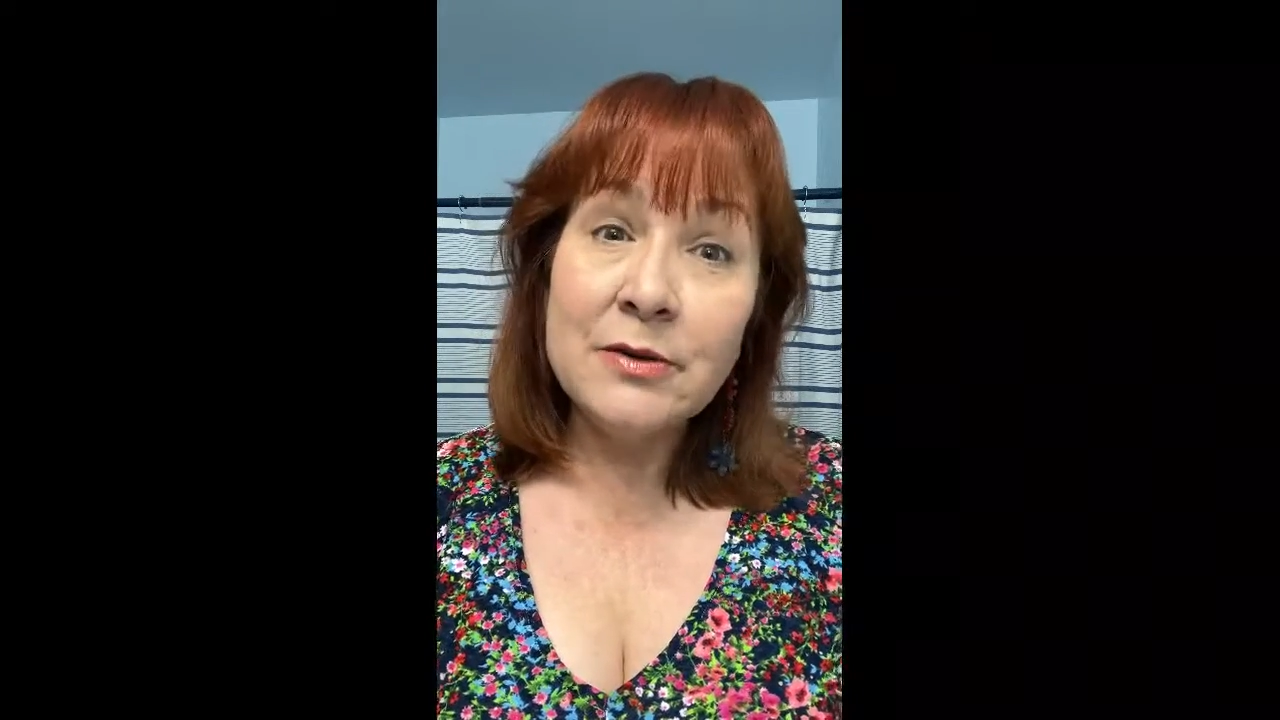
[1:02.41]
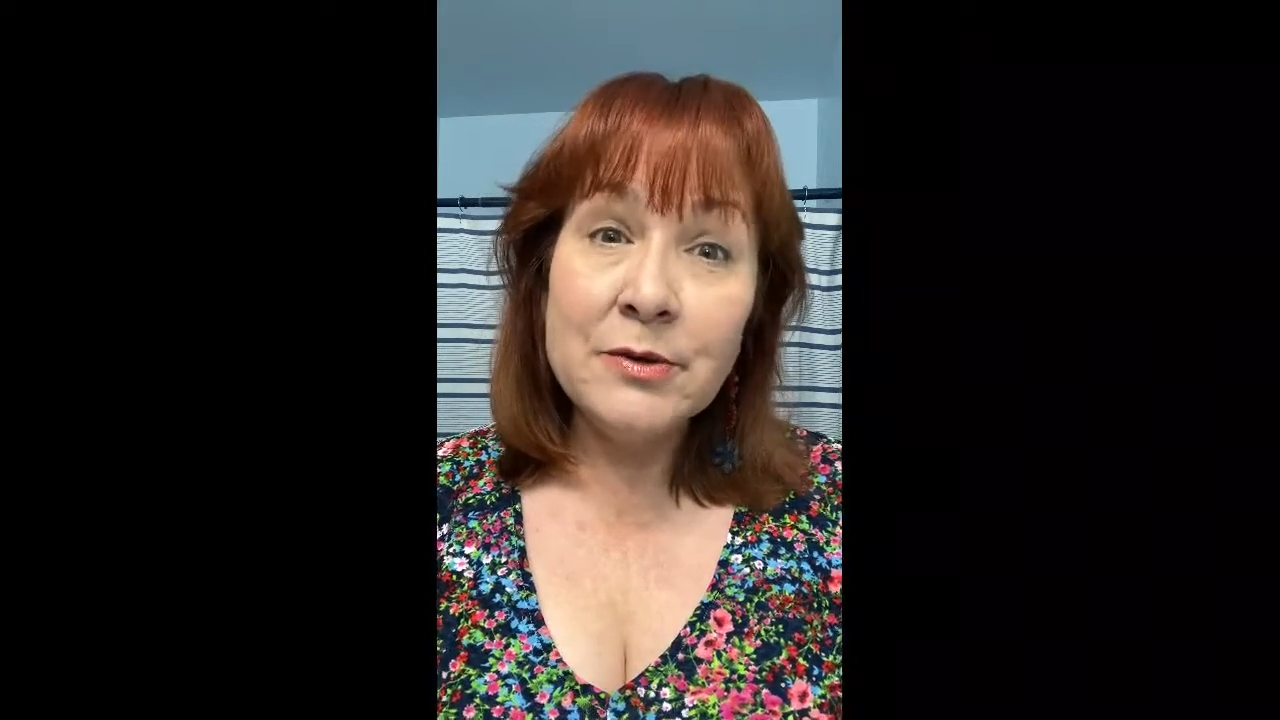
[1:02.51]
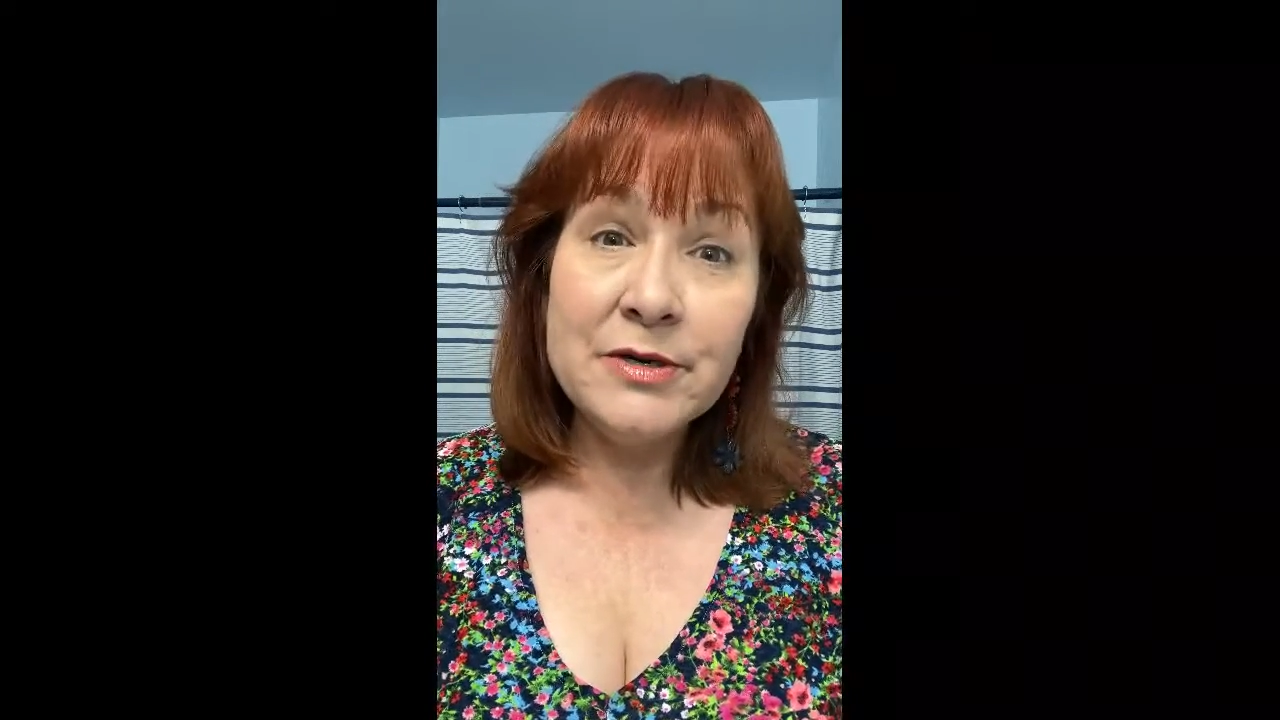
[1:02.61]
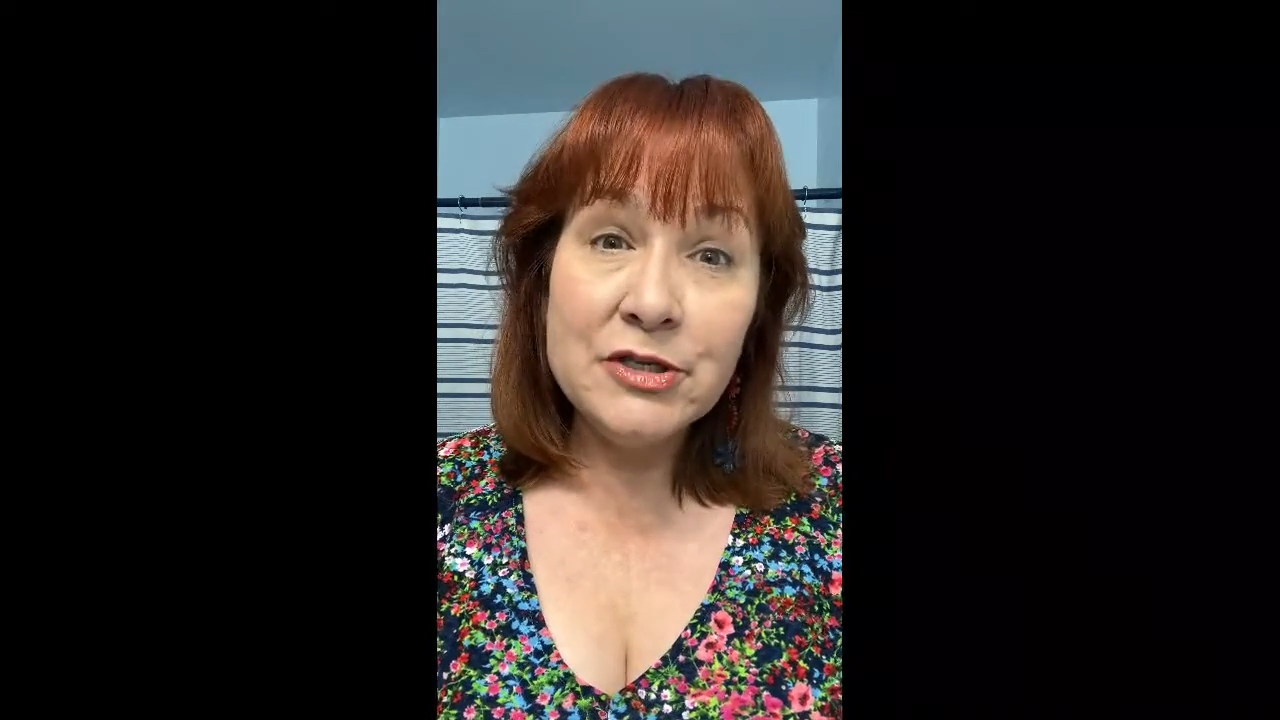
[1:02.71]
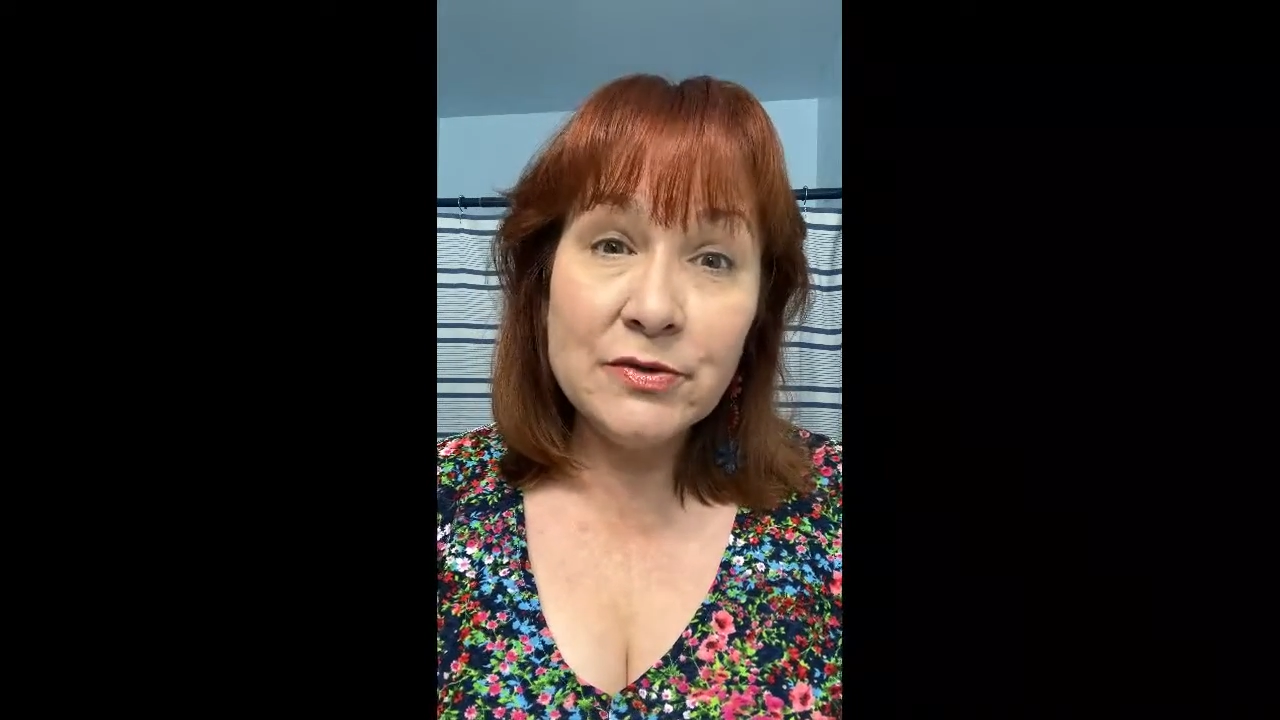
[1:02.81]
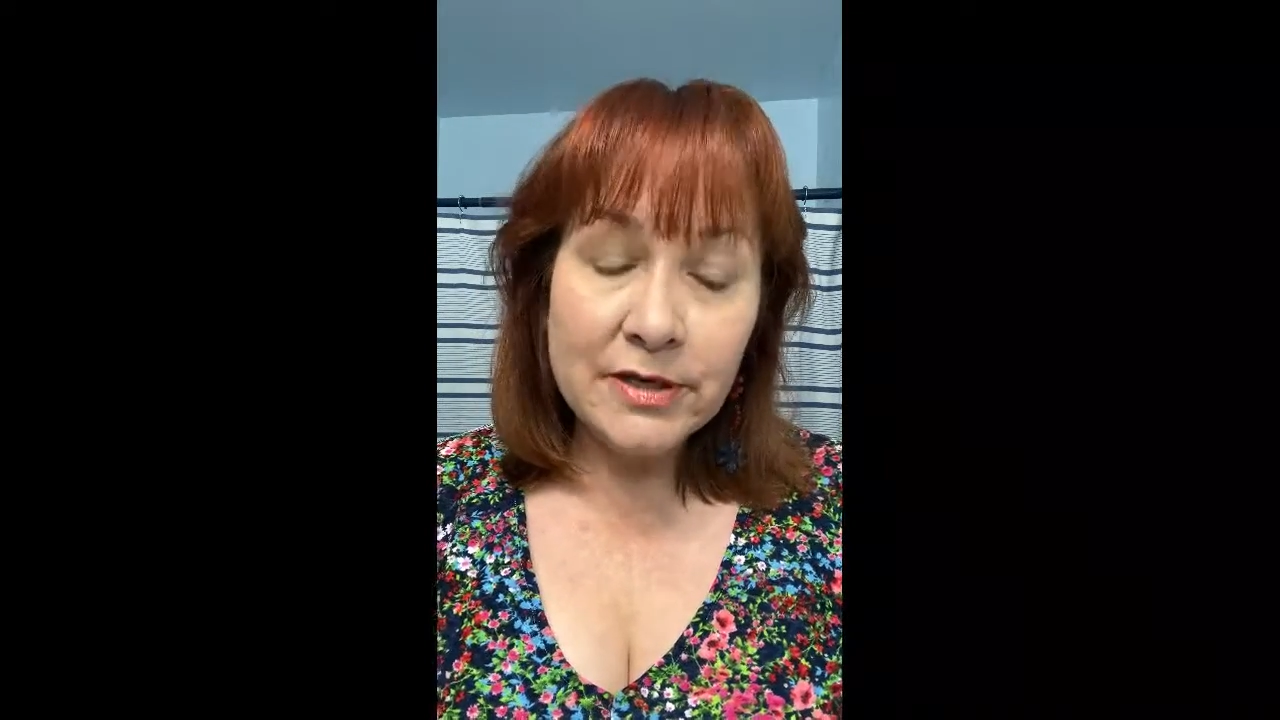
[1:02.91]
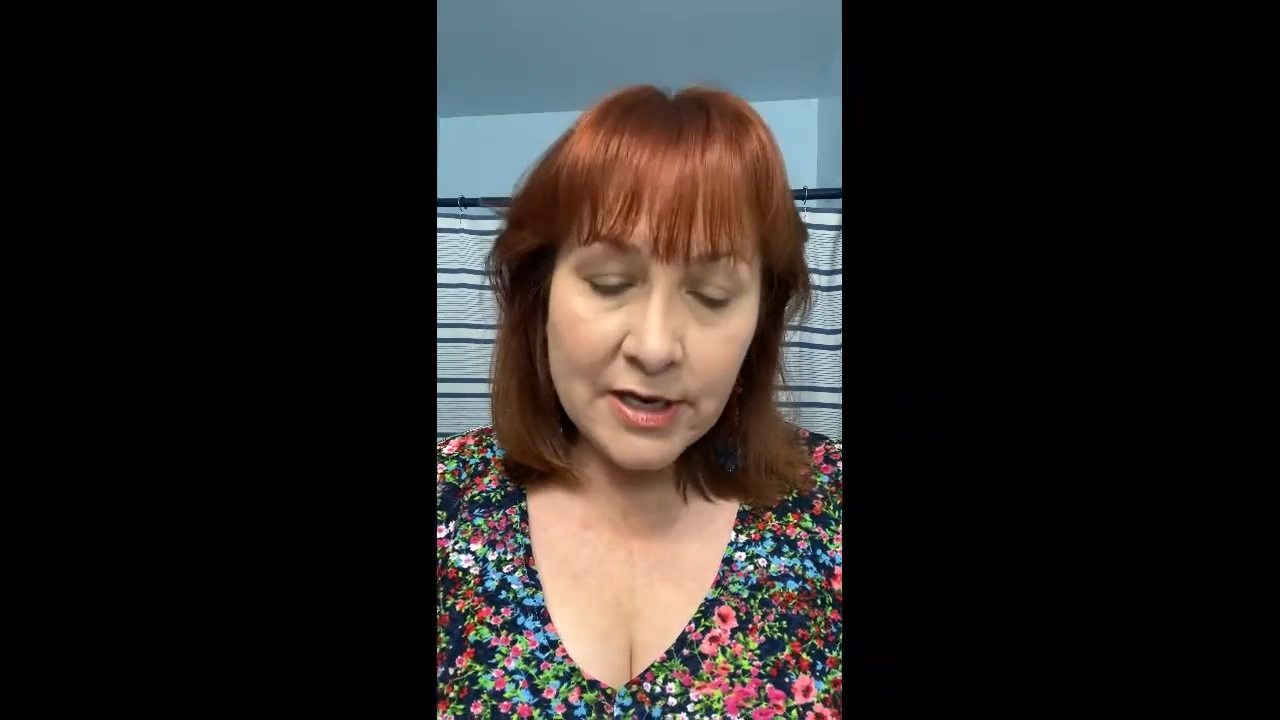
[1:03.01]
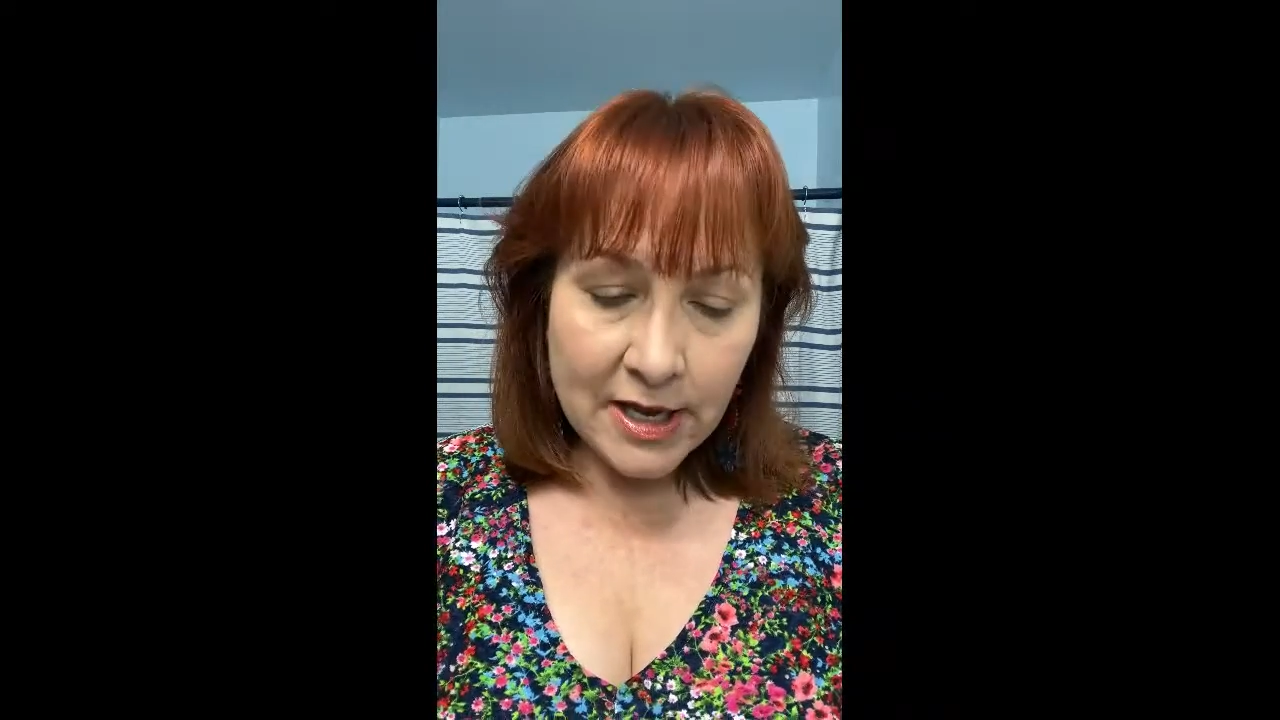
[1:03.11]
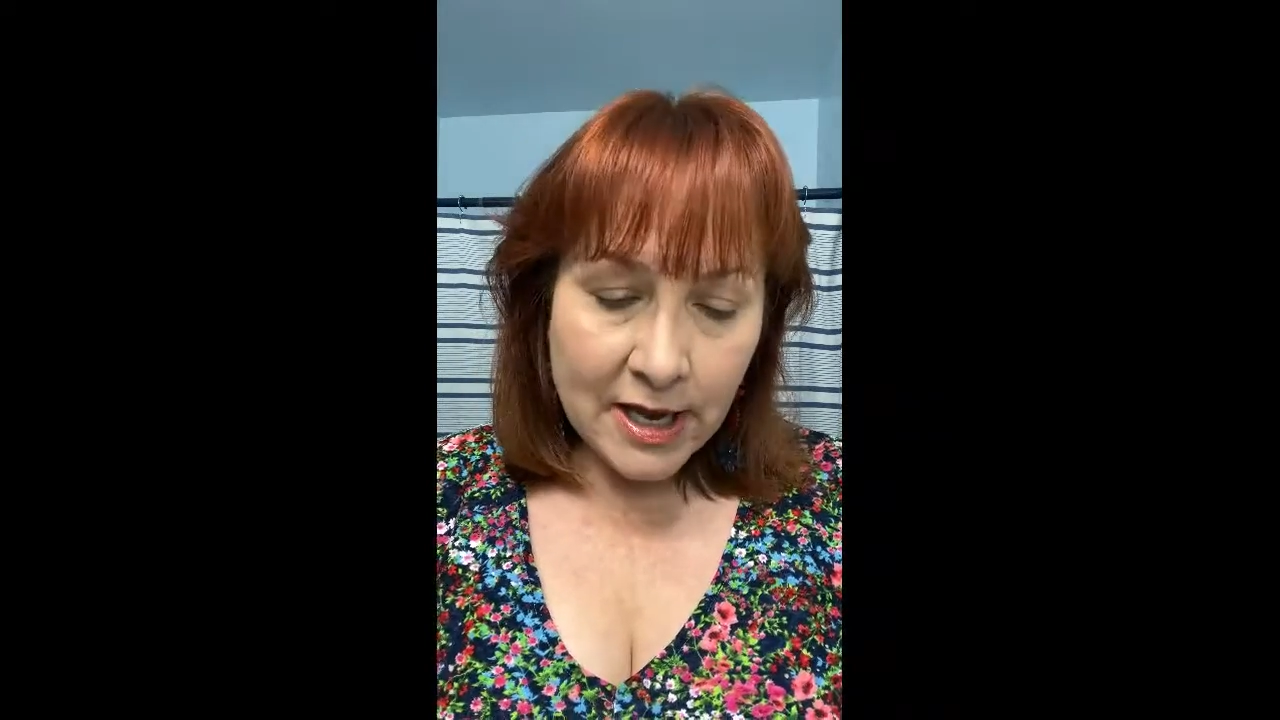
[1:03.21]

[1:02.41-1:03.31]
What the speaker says: going to be doing.